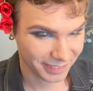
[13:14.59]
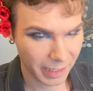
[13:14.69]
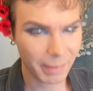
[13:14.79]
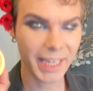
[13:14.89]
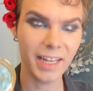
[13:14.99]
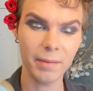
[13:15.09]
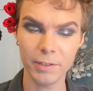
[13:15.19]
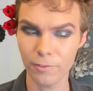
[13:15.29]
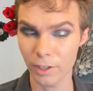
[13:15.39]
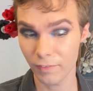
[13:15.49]
it may not be
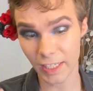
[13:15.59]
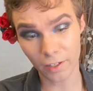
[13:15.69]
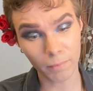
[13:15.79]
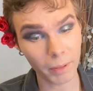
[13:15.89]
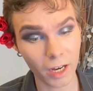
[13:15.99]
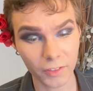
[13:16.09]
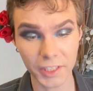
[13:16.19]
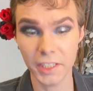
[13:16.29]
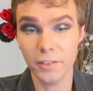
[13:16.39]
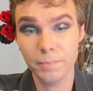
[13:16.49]
for you. If they don't bother
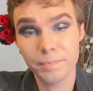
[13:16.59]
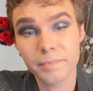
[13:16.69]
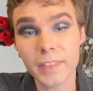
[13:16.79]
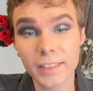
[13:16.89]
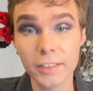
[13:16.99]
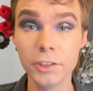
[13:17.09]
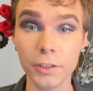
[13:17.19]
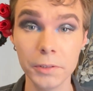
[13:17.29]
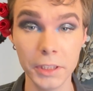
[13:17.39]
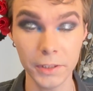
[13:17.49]
you,
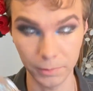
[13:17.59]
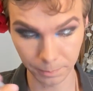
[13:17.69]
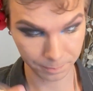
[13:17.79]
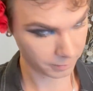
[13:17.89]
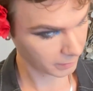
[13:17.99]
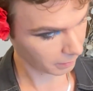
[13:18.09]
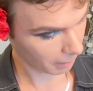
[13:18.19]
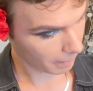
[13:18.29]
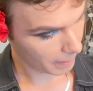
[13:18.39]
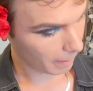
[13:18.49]
do you.
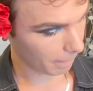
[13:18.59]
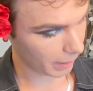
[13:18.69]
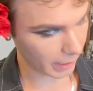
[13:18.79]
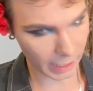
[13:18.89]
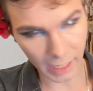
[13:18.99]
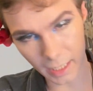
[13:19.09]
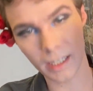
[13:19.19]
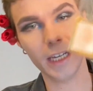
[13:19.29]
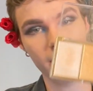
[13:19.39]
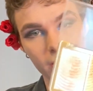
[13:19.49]
But I
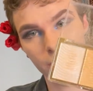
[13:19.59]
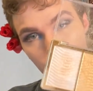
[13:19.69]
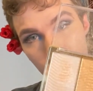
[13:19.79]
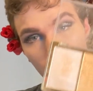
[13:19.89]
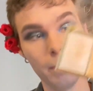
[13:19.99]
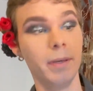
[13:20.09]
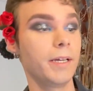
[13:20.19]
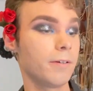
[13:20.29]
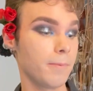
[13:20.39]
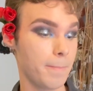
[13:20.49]
like this one a lot
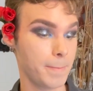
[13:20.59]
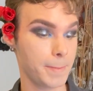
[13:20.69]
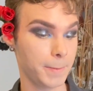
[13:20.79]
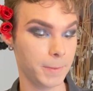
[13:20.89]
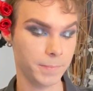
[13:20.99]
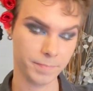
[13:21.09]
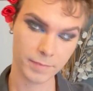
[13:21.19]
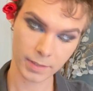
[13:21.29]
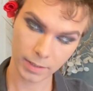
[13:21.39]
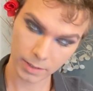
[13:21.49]
better.
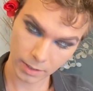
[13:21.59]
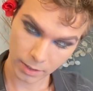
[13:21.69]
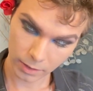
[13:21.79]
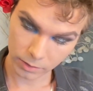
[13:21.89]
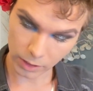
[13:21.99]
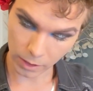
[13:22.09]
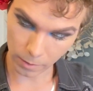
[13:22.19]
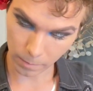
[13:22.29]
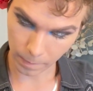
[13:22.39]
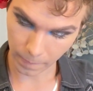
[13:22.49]

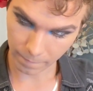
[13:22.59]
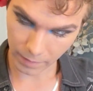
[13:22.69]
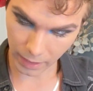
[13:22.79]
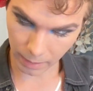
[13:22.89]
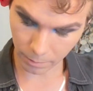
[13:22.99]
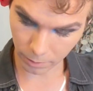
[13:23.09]
So I'm